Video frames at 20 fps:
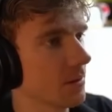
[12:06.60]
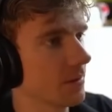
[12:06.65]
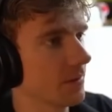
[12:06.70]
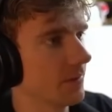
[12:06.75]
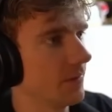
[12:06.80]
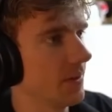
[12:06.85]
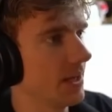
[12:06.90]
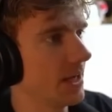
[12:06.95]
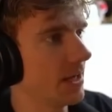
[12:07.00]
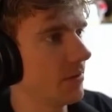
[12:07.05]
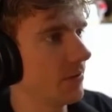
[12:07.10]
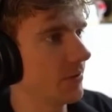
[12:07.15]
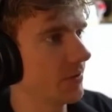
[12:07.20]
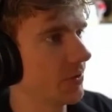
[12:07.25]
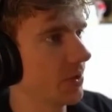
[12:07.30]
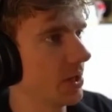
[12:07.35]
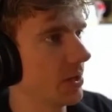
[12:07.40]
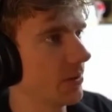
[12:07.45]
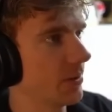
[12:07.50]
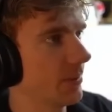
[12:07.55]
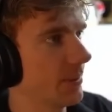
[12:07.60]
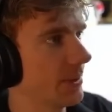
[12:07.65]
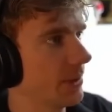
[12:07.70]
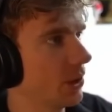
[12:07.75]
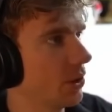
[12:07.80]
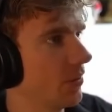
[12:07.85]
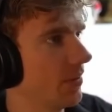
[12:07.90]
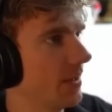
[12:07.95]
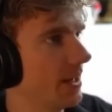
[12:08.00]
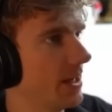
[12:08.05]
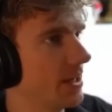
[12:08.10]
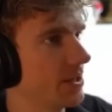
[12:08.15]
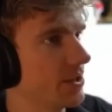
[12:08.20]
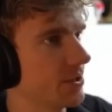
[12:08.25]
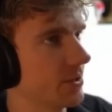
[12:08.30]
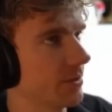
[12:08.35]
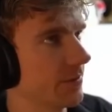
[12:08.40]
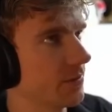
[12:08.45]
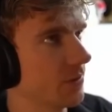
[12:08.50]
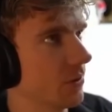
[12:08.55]
The AlphaTauri with the Honda
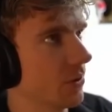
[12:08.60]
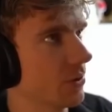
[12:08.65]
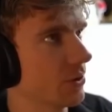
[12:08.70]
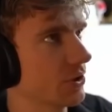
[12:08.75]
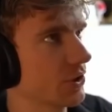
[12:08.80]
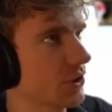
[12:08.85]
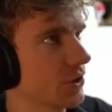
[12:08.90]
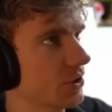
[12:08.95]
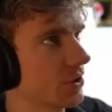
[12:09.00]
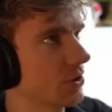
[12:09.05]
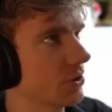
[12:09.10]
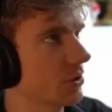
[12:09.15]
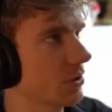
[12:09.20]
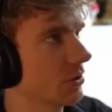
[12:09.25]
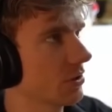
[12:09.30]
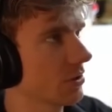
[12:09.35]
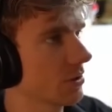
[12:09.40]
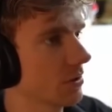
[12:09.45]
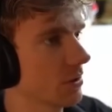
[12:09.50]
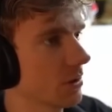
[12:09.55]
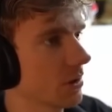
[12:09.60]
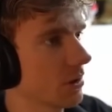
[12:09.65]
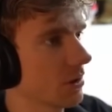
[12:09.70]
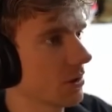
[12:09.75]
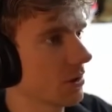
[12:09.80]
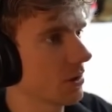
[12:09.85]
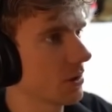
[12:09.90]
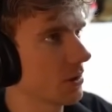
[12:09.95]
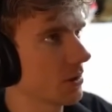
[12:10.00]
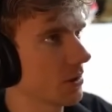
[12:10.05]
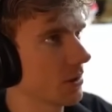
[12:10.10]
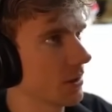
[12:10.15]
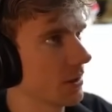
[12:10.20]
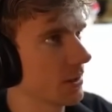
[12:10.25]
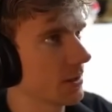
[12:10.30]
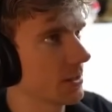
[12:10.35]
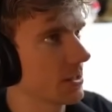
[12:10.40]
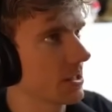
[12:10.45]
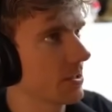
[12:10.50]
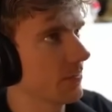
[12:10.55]
engine, of course.
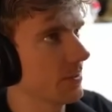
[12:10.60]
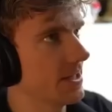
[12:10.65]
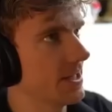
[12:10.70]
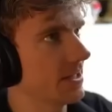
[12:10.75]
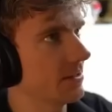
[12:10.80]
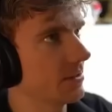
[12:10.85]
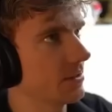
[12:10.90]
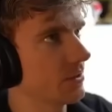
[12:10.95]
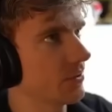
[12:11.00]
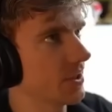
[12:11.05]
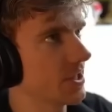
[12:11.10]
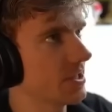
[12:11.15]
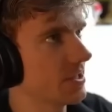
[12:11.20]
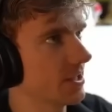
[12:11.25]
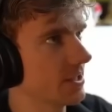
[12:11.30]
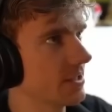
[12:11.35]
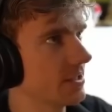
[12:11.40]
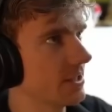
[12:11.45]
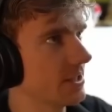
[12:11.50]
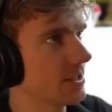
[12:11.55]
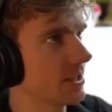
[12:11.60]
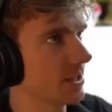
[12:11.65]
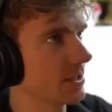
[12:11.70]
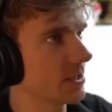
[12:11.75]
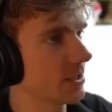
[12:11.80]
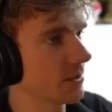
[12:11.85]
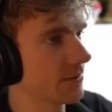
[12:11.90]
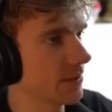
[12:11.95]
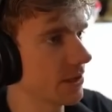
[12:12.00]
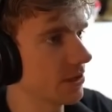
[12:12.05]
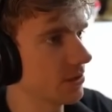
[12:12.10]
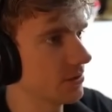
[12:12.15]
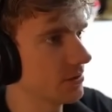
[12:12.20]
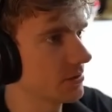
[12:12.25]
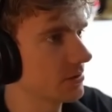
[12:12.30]
Can we hit the 366 as well?